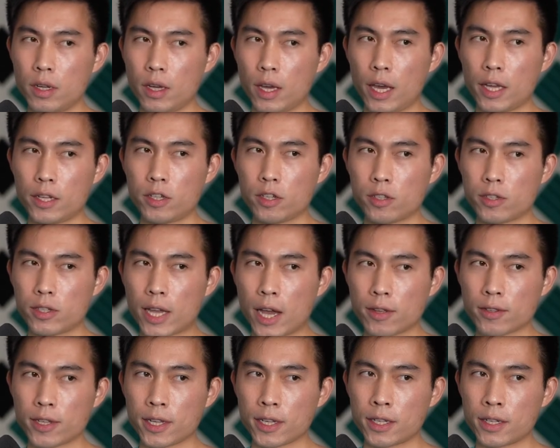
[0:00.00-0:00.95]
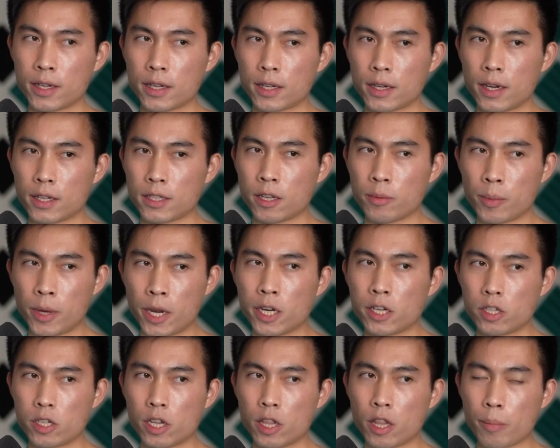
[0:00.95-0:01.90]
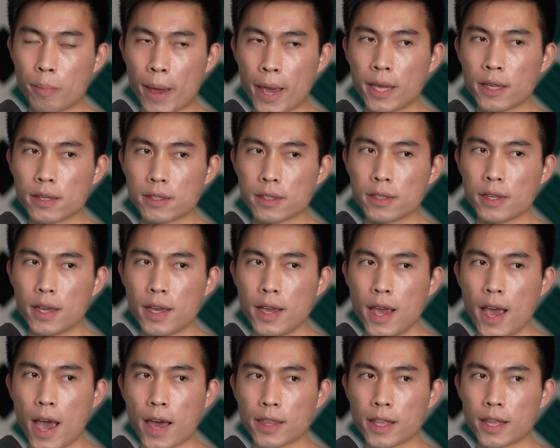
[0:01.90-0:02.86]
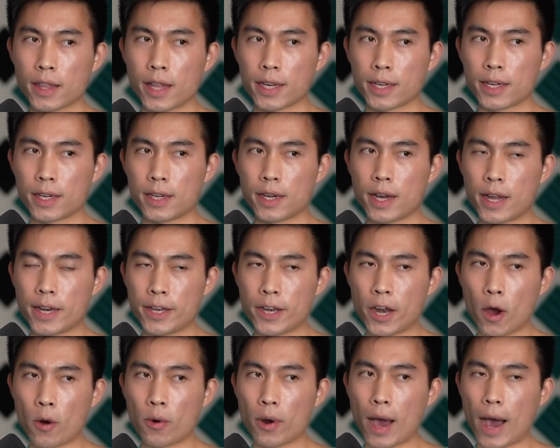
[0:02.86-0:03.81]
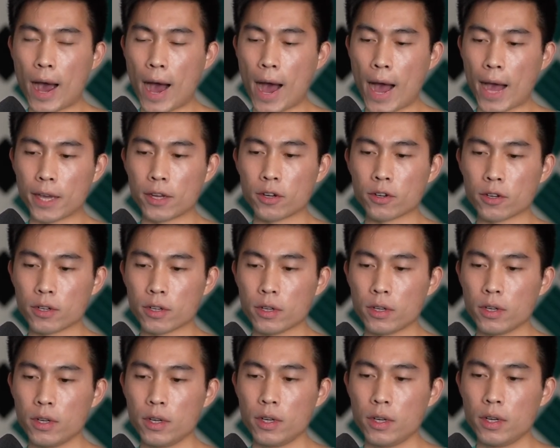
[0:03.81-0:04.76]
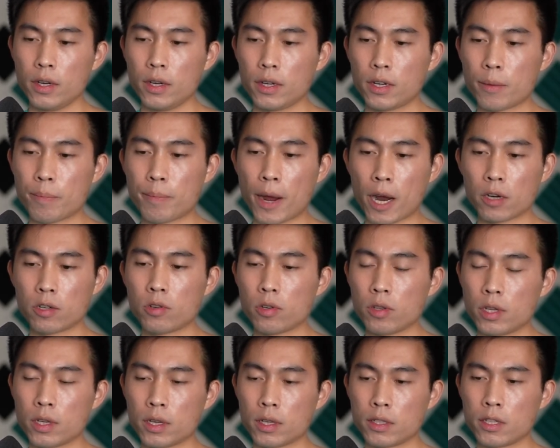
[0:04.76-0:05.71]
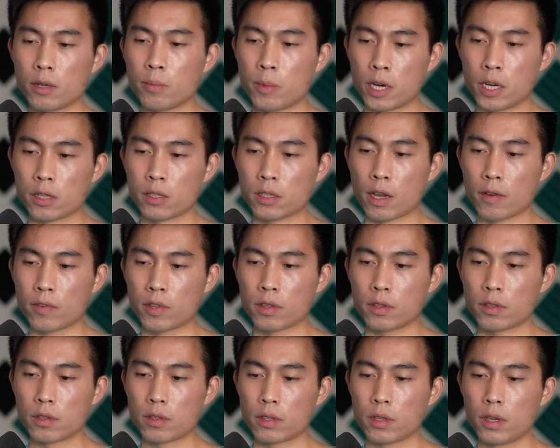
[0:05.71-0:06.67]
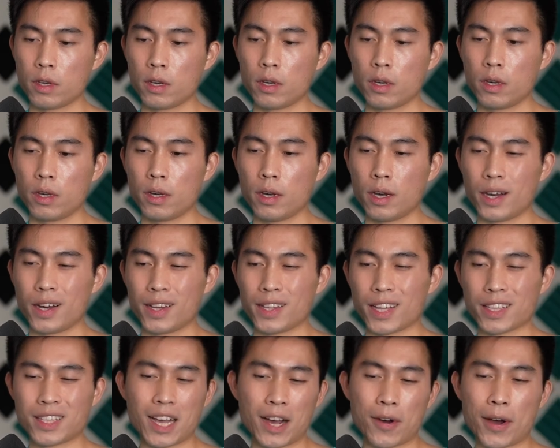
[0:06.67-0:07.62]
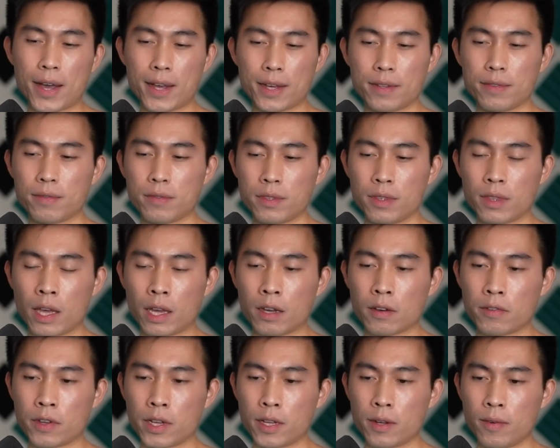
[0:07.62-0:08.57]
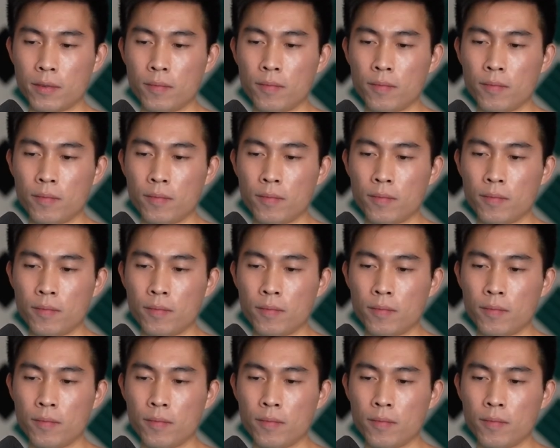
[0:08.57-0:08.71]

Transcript: it just sounds like a diminished in the bass, and then like a note higher compared to the diminished seventh. That's how I think of it.